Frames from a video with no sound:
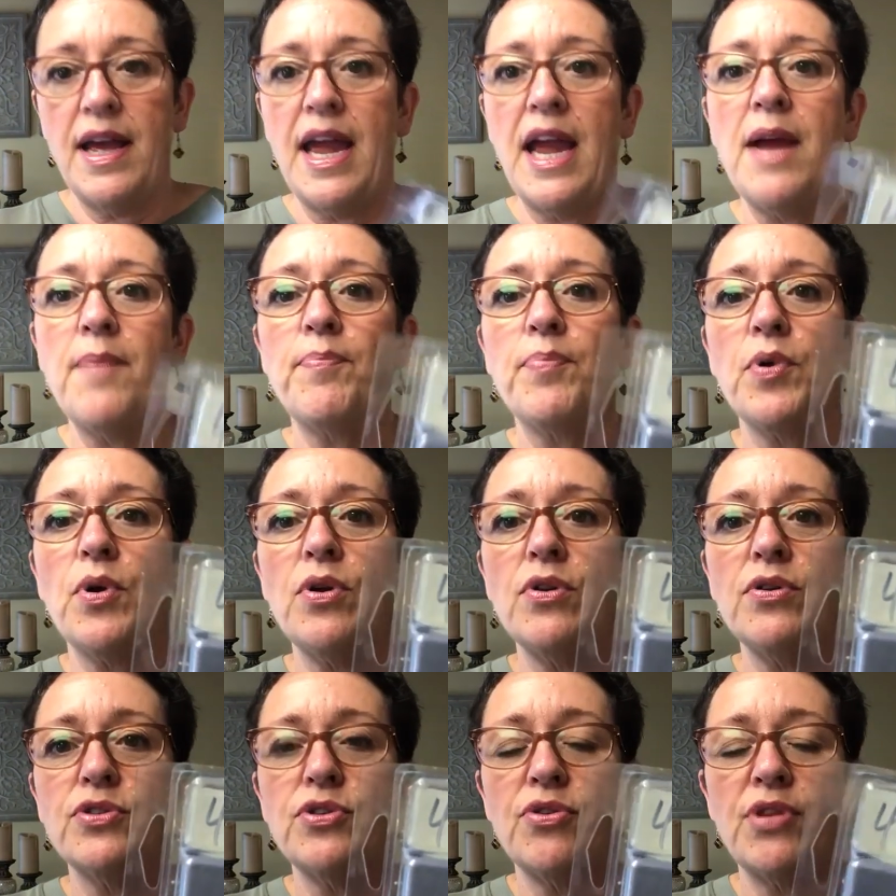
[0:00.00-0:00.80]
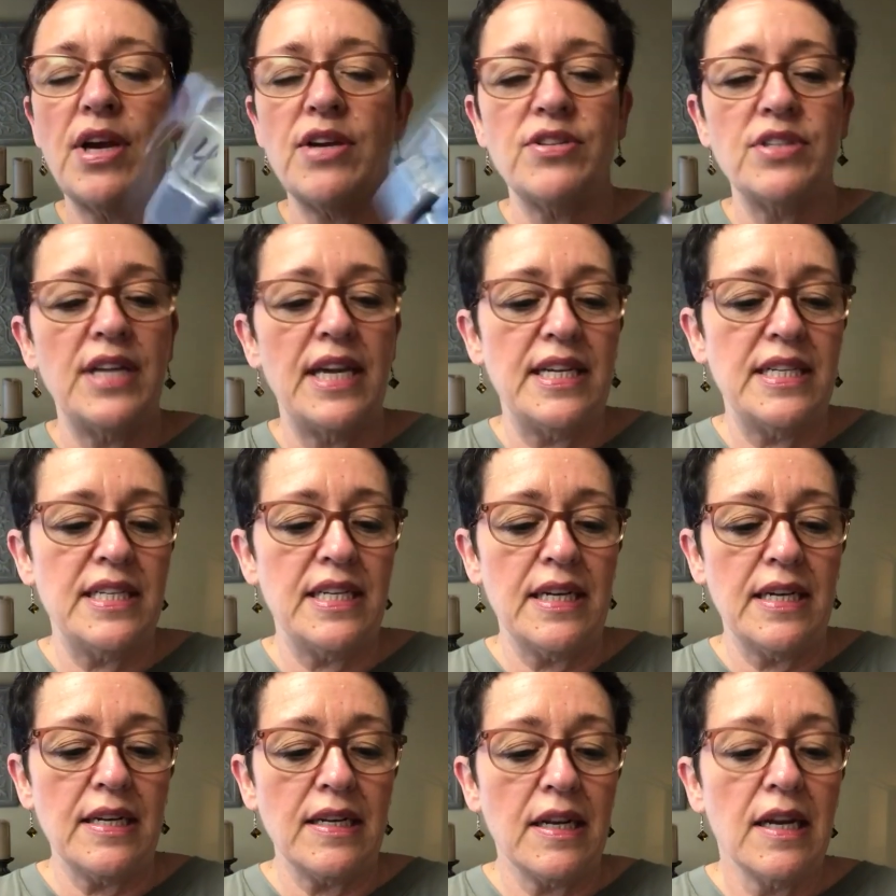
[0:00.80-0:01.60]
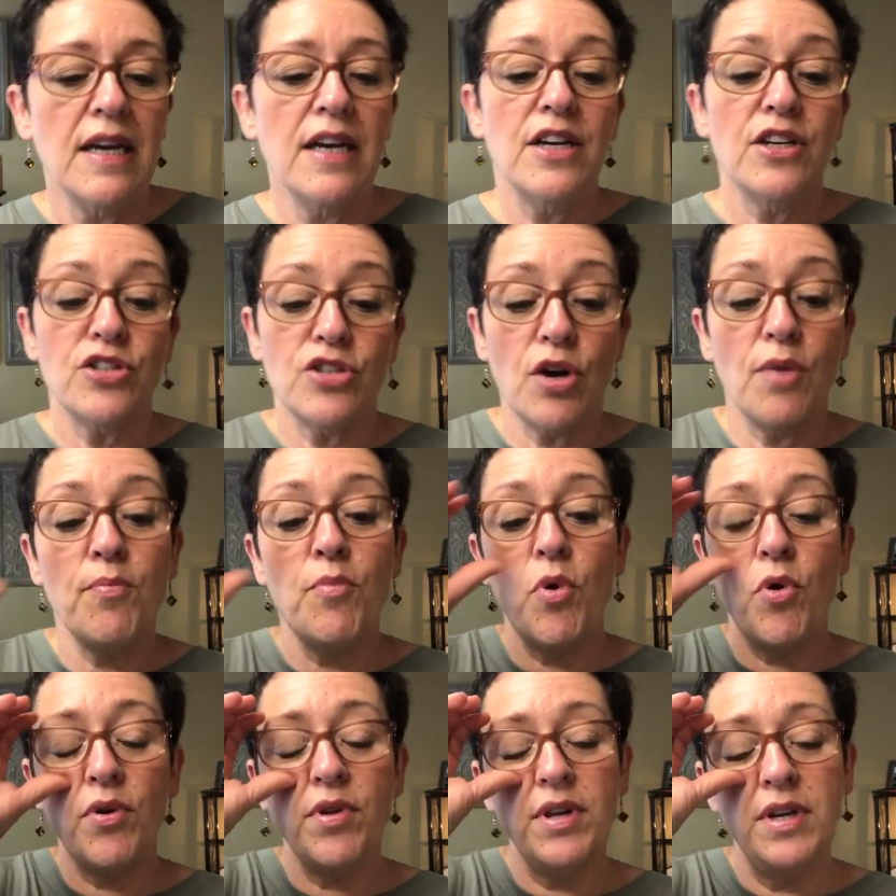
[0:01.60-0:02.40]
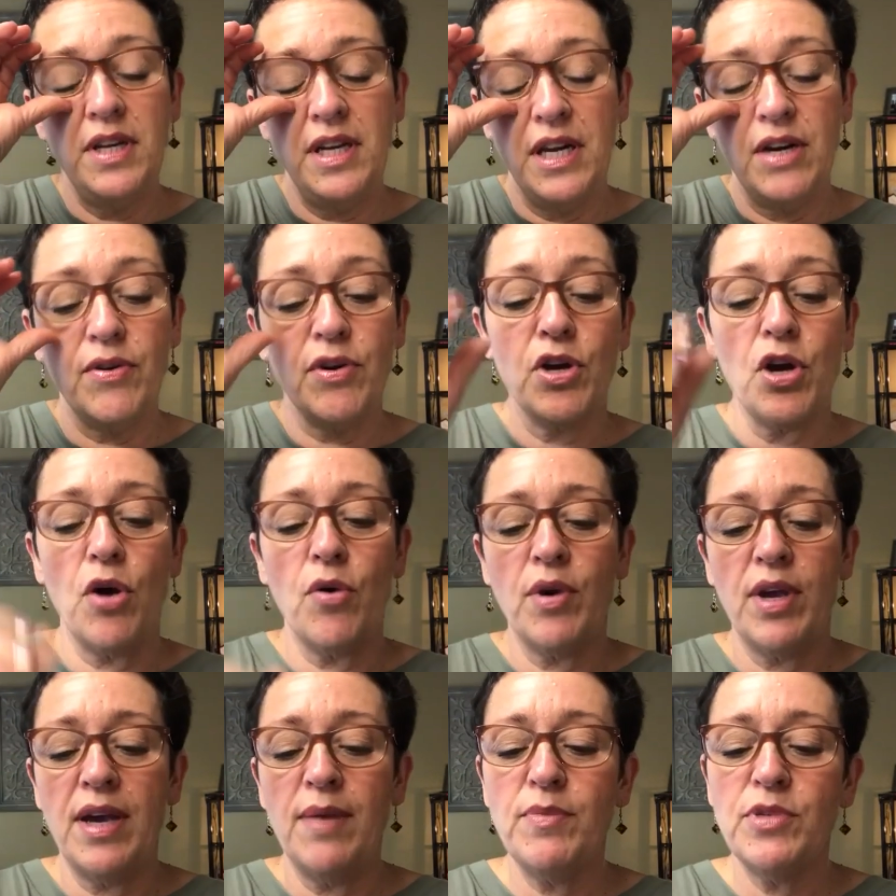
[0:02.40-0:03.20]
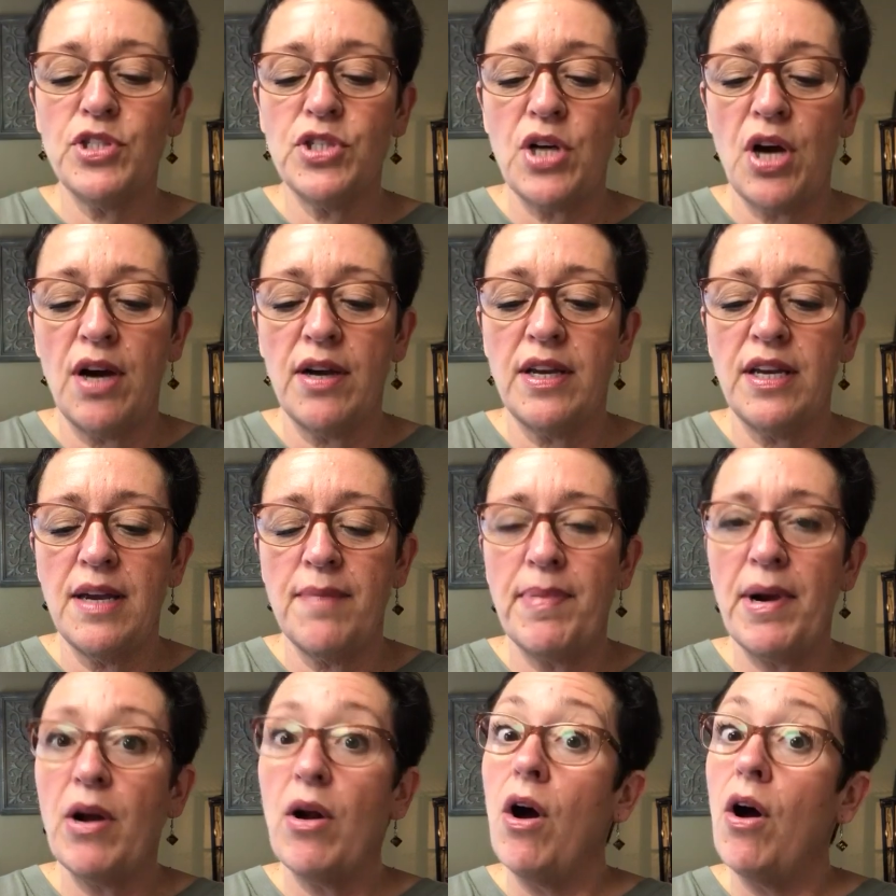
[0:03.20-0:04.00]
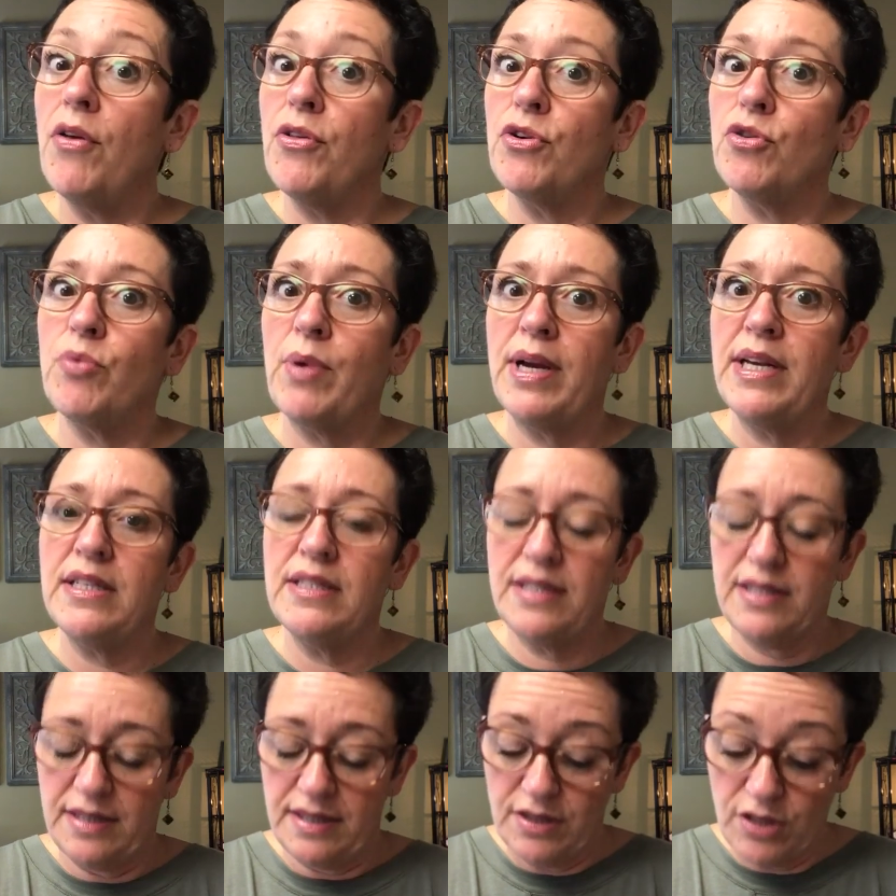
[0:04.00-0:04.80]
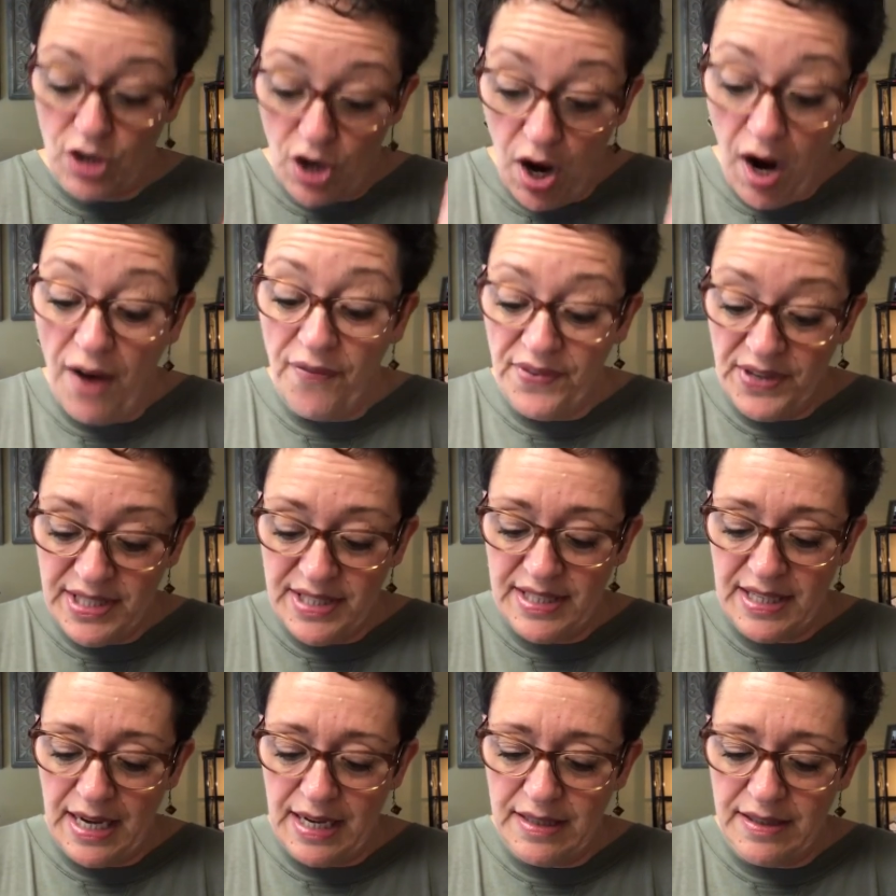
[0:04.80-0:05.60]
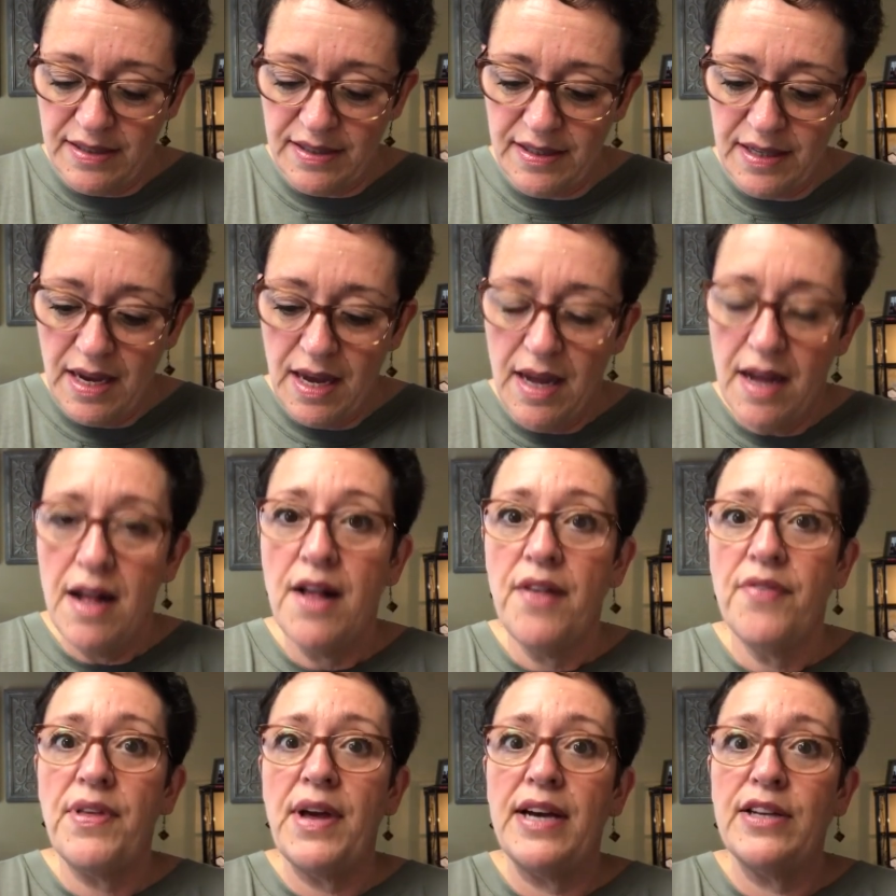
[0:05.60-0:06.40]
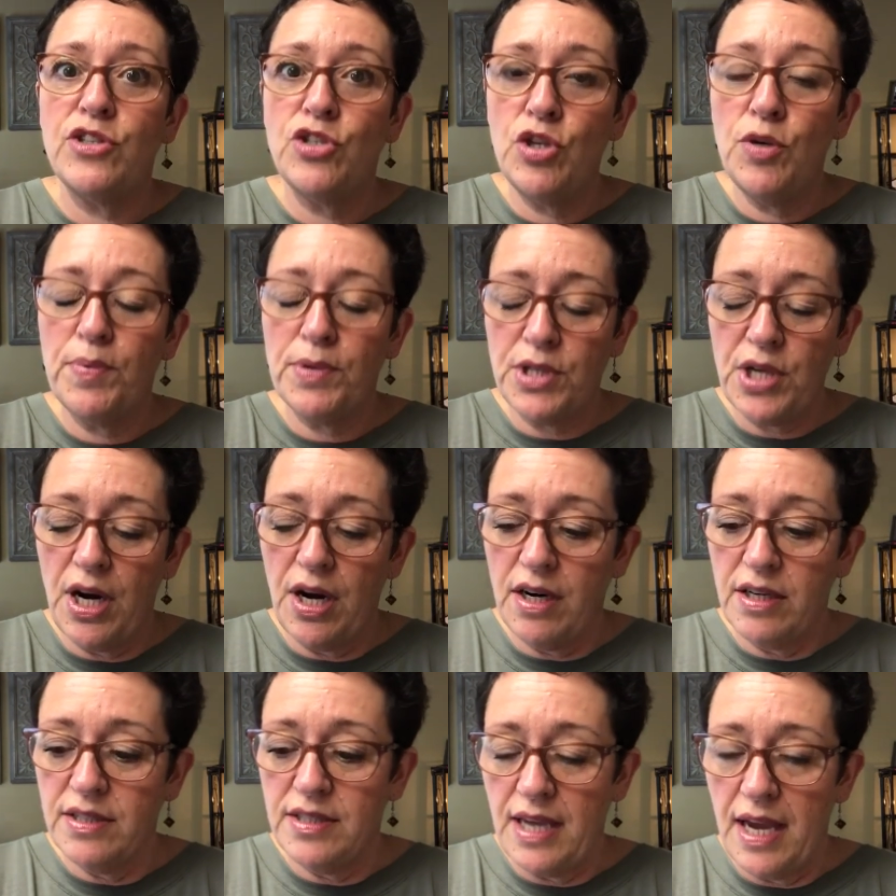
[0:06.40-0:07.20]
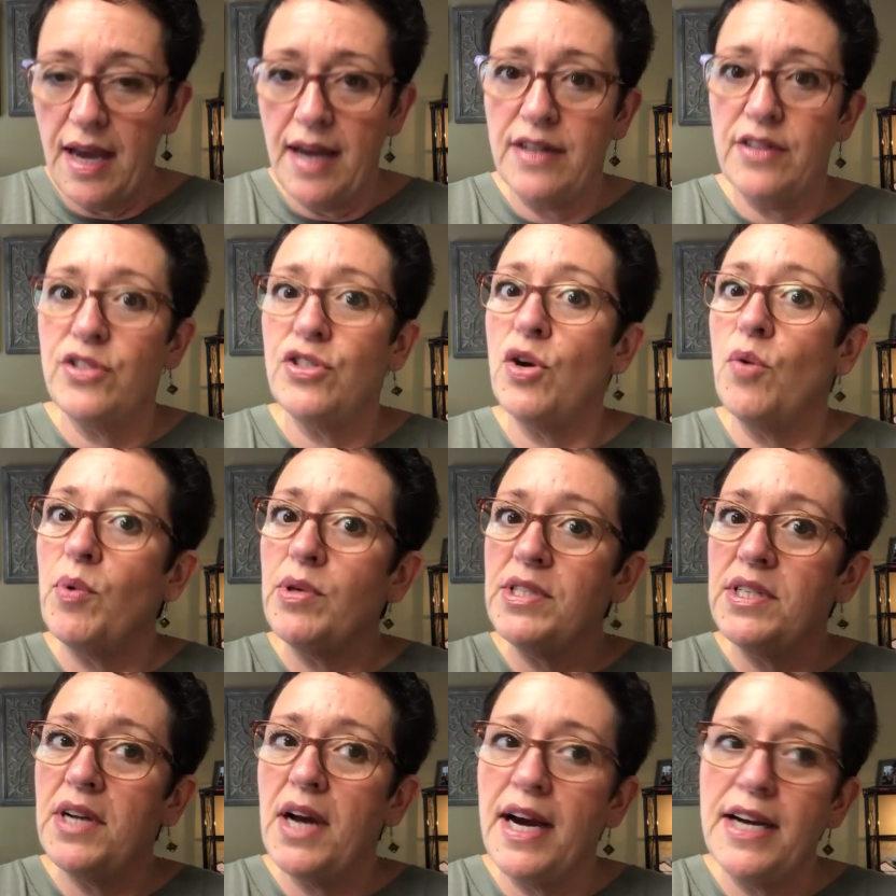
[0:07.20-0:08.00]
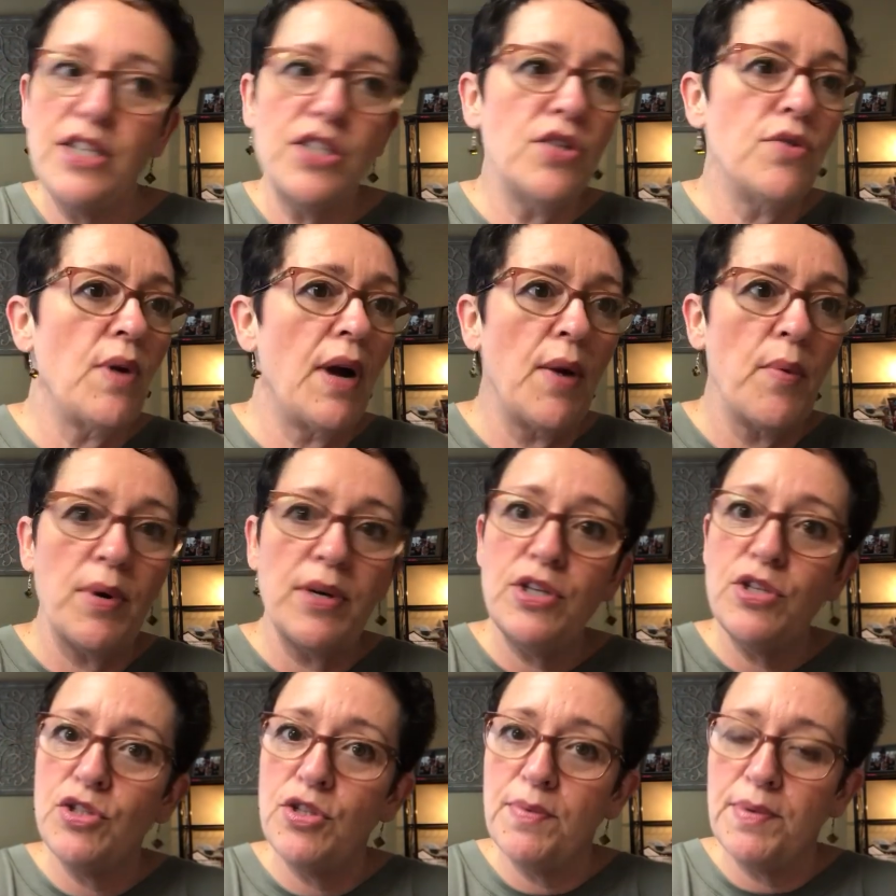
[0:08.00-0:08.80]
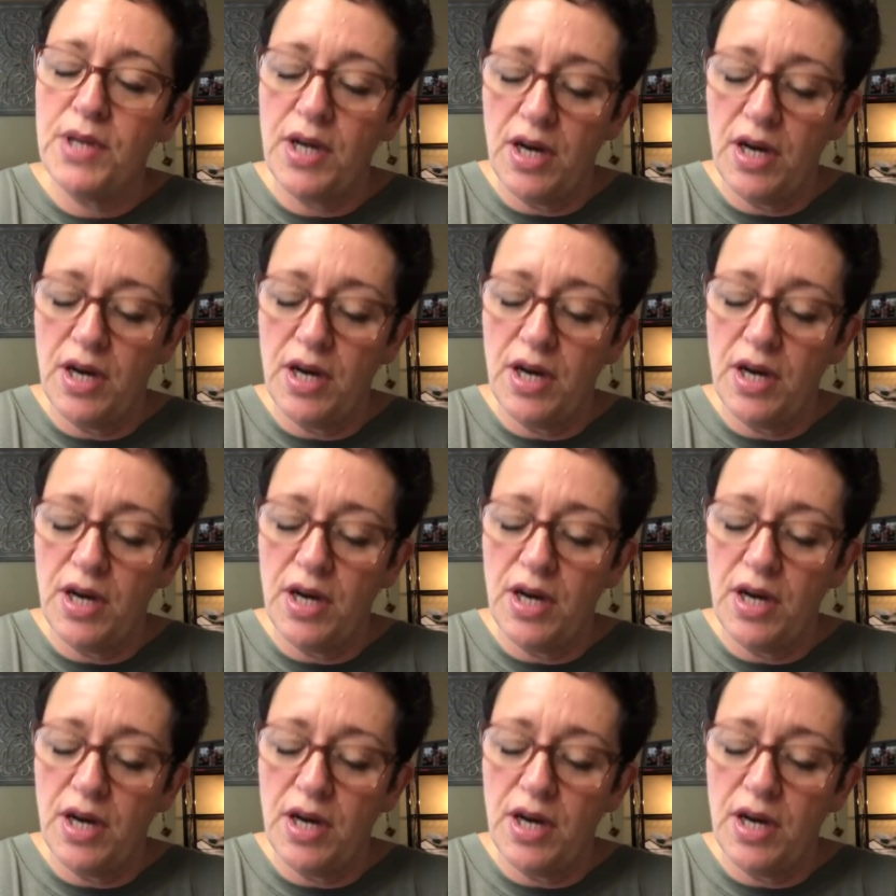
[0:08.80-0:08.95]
April 2018. So more than a year ago, Kim was talking about all the great coffee scents that Super Tarts had. So what did I do? I went to Super